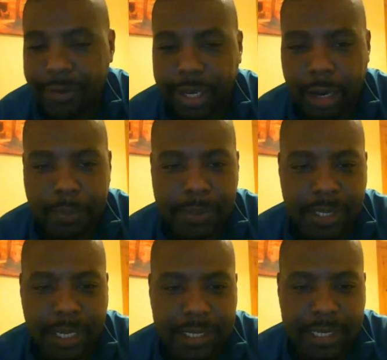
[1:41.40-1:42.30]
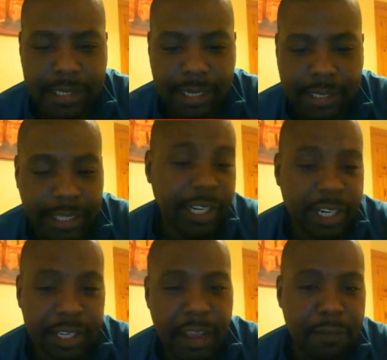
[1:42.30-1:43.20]
Harry Carpenter gets excited.
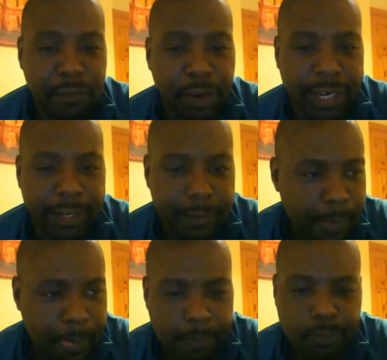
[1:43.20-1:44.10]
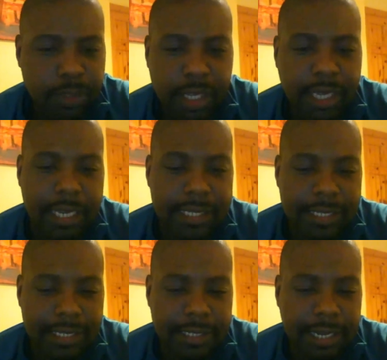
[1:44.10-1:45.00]
"Get in there, Frank!" He
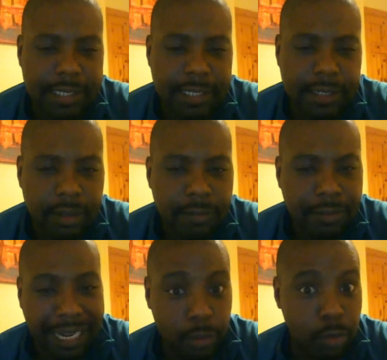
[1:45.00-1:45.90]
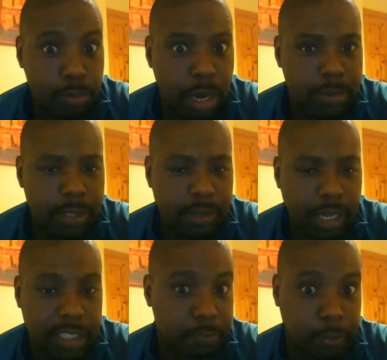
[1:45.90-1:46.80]
gets excited for that little moment,
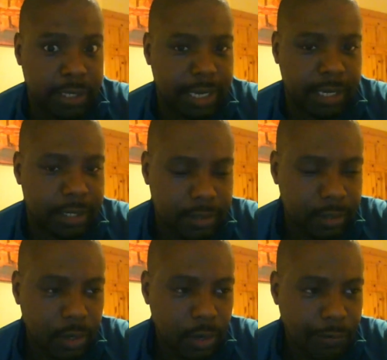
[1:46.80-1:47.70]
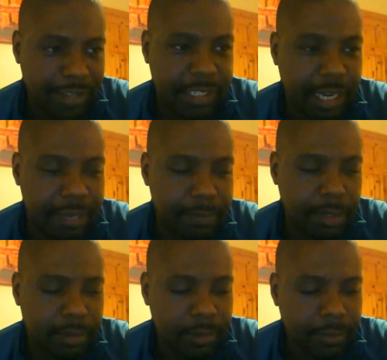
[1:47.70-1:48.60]
that split second of excitement.